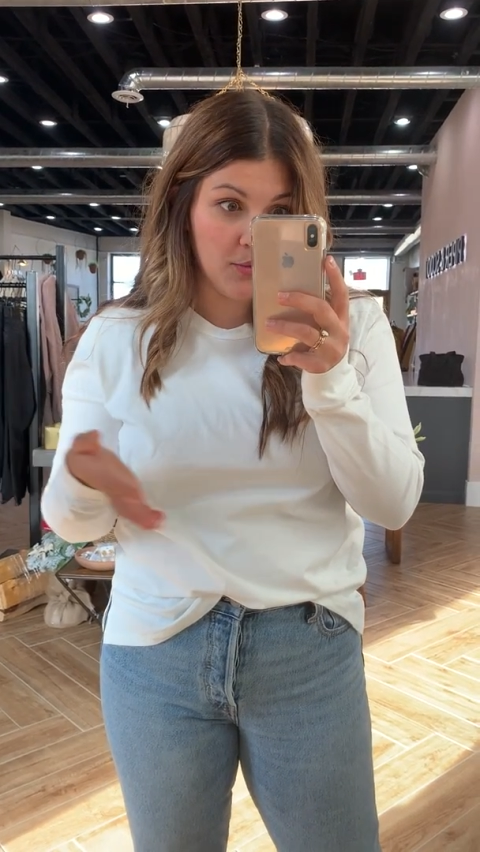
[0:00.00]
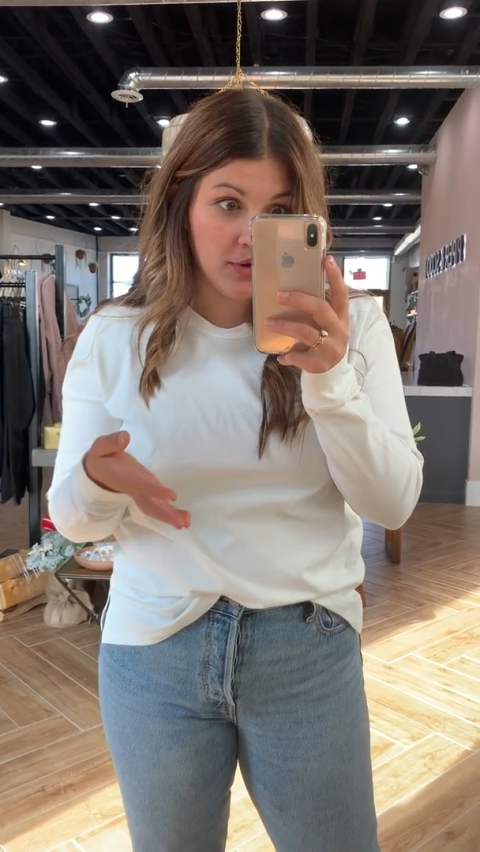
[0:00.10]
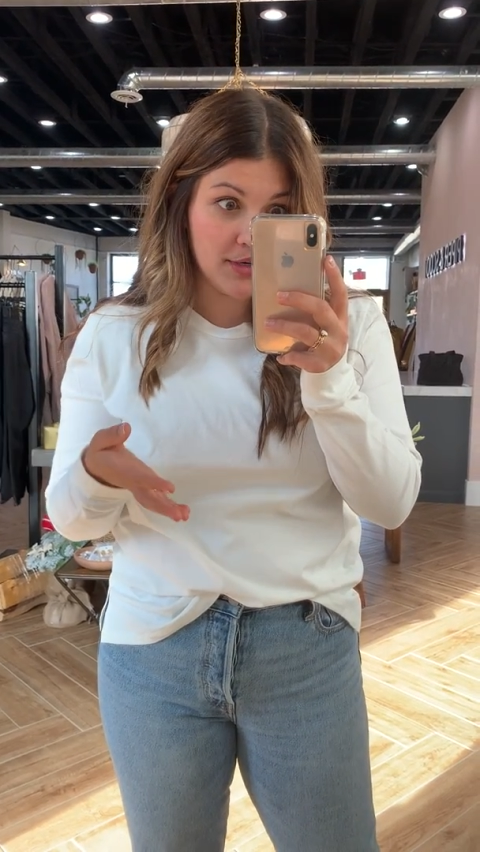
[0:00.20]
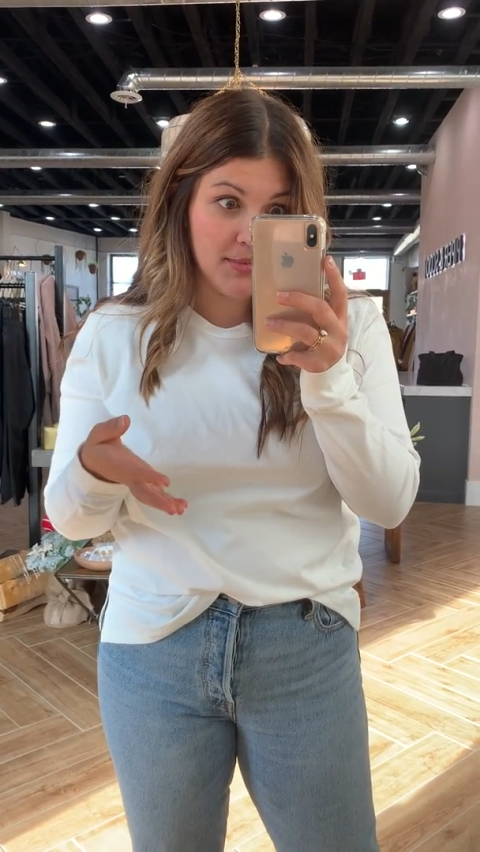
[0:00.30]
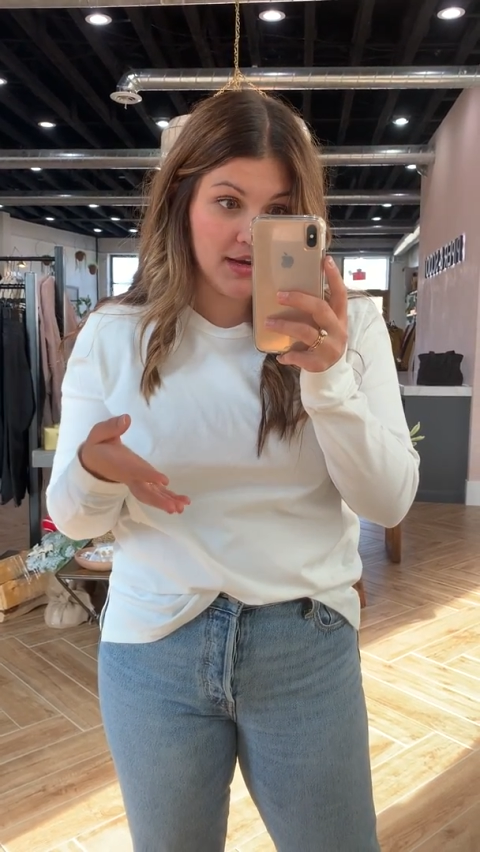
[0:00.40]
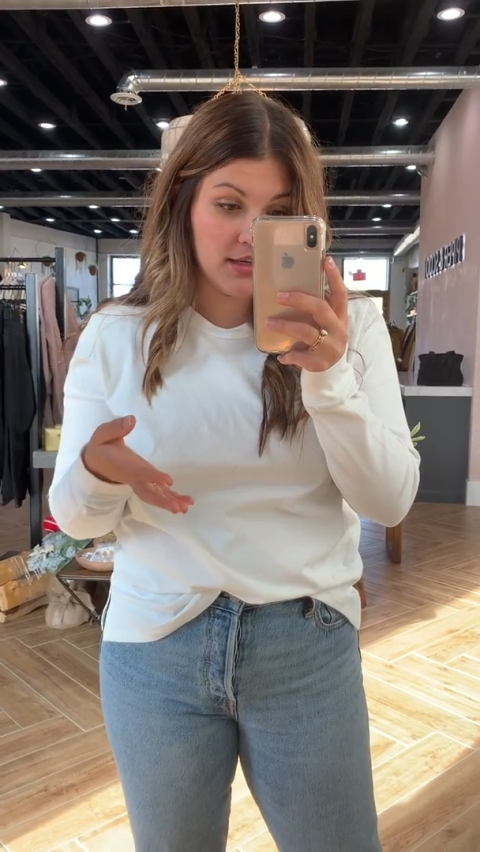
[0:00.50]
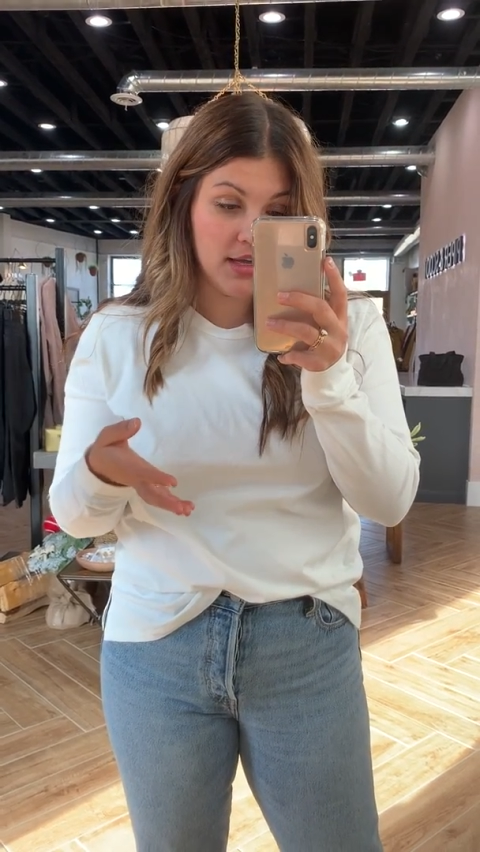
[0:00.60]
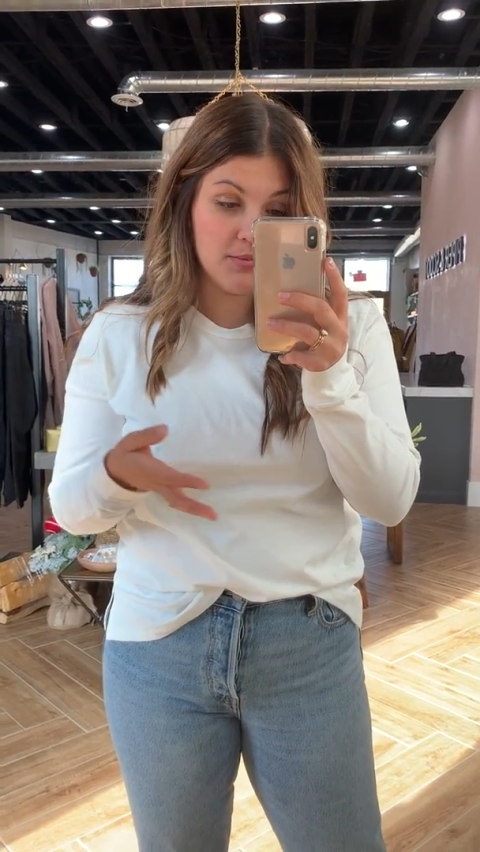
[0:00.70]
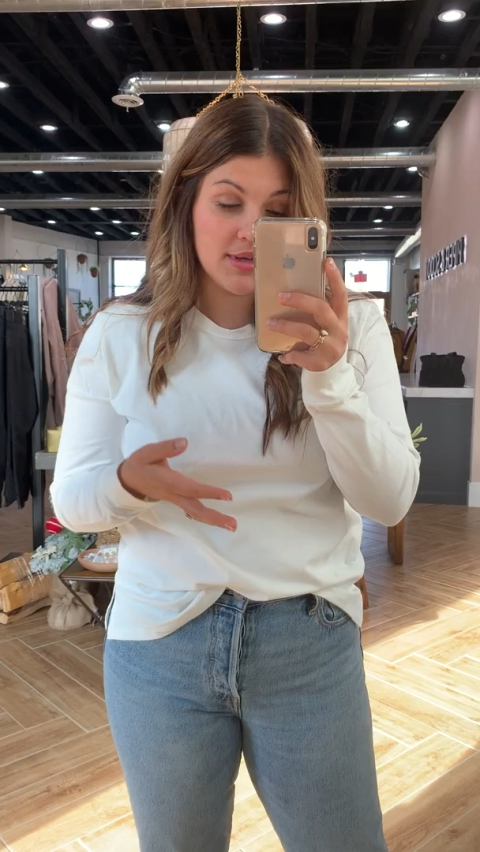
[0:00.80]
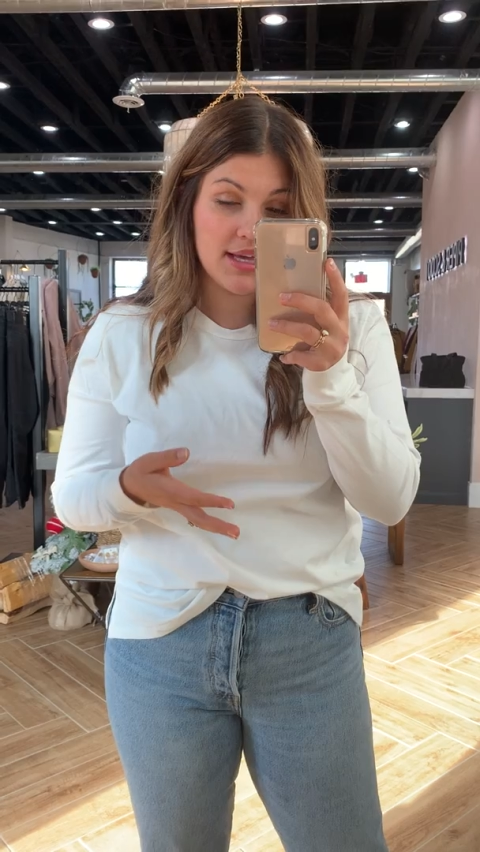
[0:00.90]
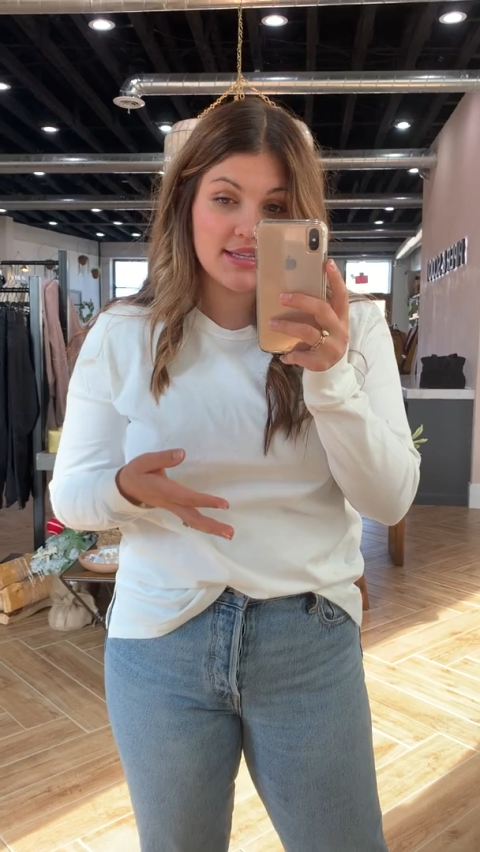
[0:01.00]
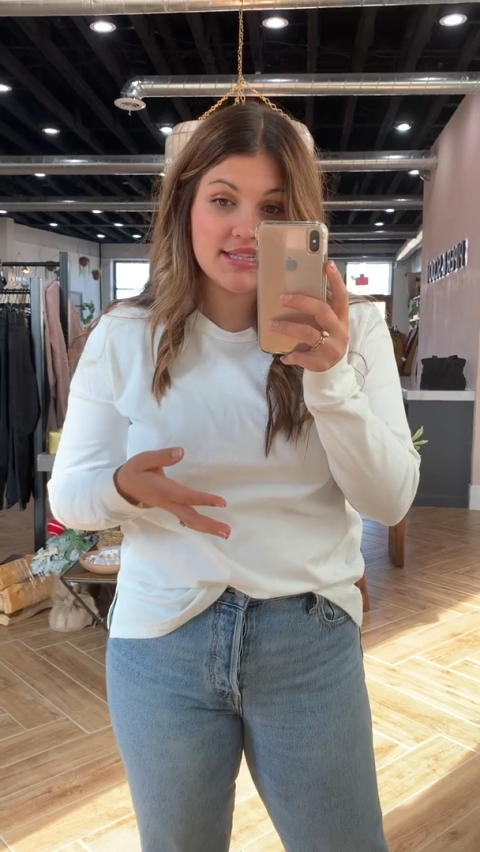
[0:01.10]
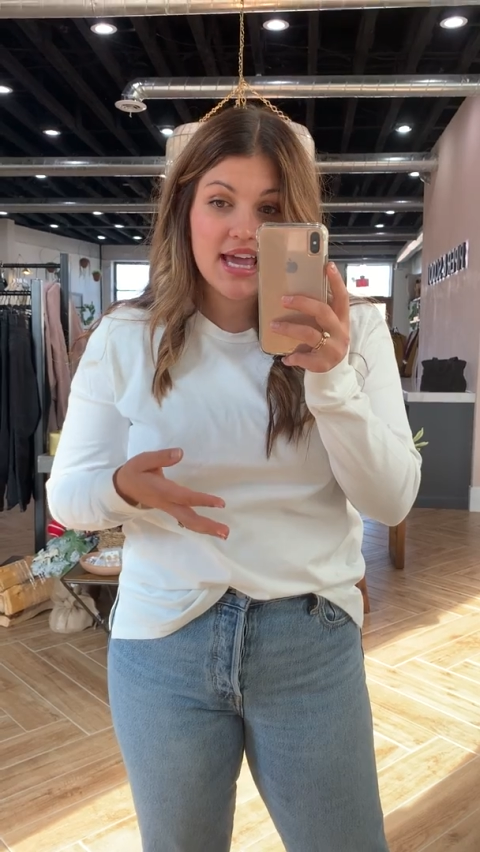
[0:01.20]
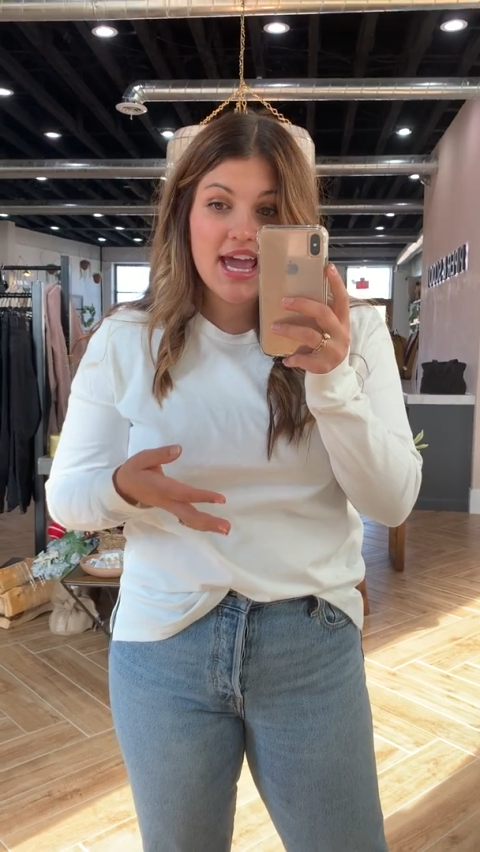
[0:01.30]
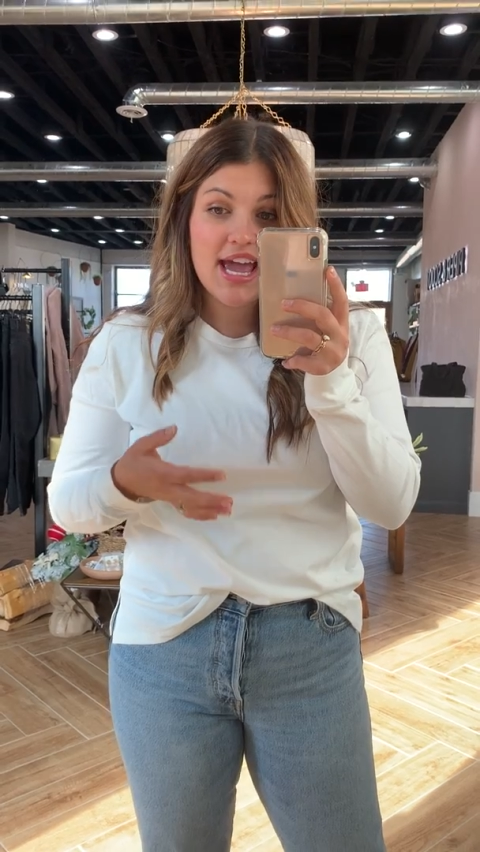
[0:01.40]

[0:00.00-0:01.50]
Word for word: wear to bed at night because